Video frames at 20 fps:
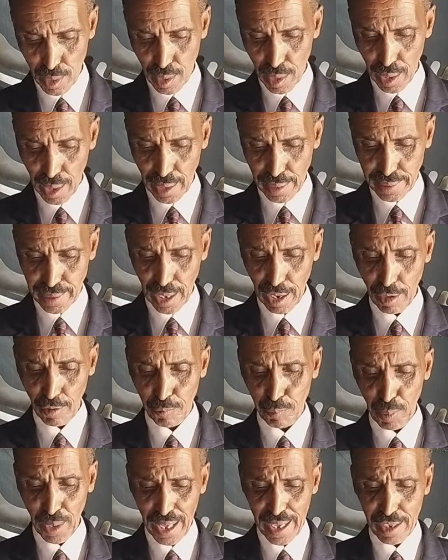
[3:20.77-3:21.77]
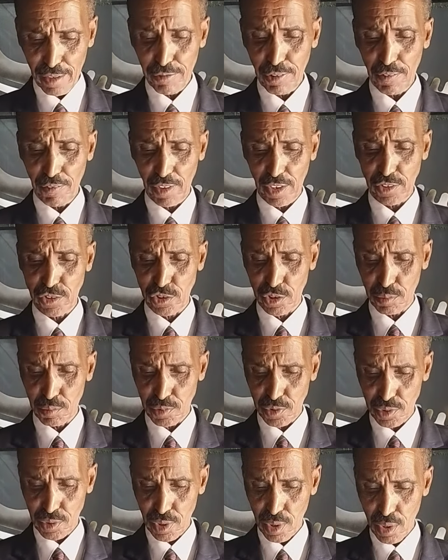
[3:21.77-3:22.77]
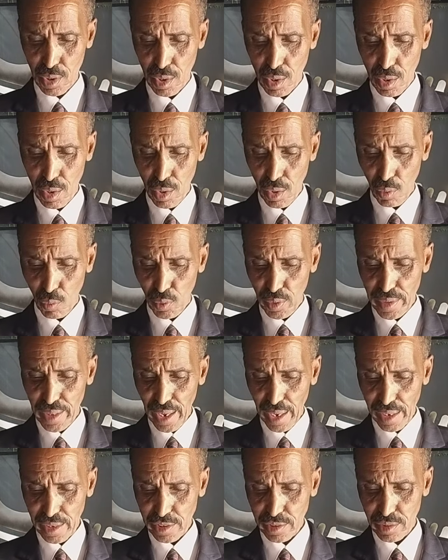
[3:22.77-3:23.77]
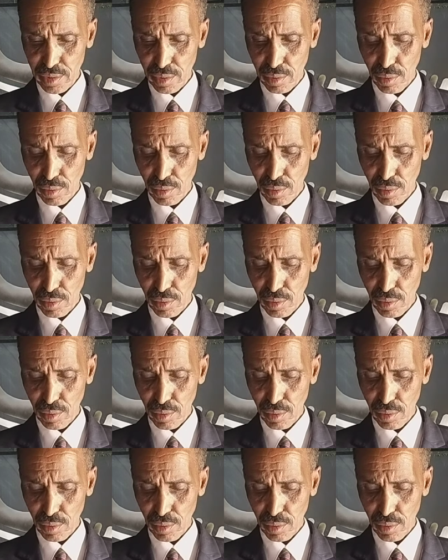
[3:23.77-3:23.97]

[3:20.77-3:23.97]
And they are playing favoritisms with the rich,